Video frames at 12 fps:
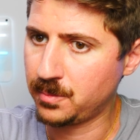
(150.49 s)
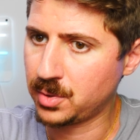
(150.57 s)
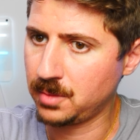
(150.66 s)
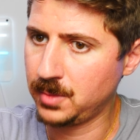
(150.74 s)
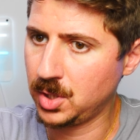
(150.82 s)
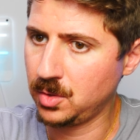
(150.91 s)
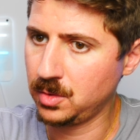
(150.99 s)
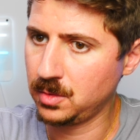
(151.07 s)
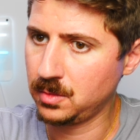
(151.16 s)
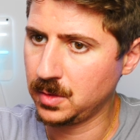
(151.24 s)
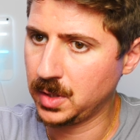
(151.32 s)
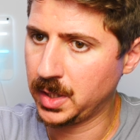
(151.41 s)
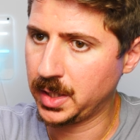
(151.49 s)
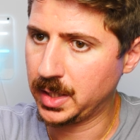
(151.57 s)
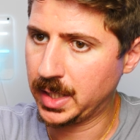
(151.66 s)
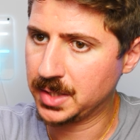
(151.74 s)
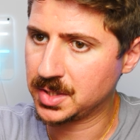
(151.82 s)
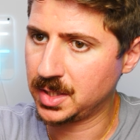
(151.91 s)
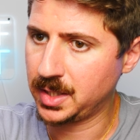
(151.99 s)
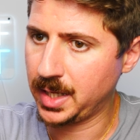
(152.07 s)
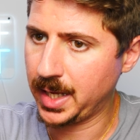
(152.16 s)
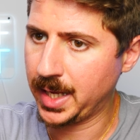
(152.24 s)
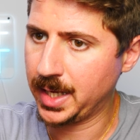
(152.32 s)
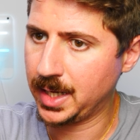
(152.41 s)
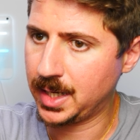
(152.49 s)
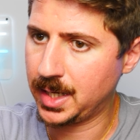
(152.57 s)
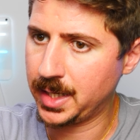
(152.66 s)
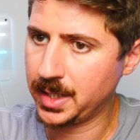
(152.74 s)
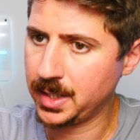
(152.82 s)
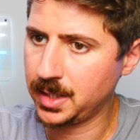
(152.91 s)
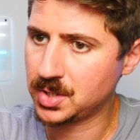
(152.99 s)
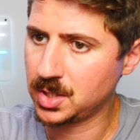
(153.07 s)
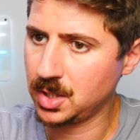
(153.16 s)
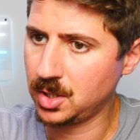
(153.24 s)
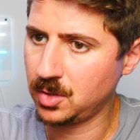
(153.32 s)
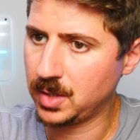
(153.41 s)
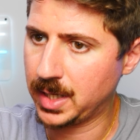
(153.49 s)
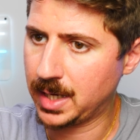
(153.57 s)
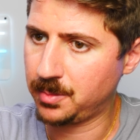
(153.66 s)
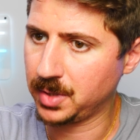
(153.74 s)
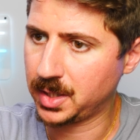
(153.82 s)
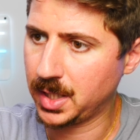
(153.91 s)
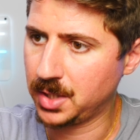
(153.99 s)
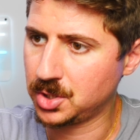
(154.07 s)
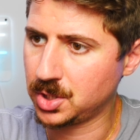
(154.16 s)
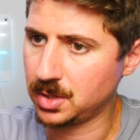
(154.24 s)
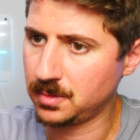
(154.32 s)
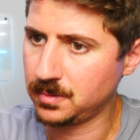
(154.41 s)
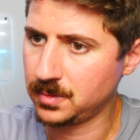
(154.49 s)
promote it as an AI SEO application.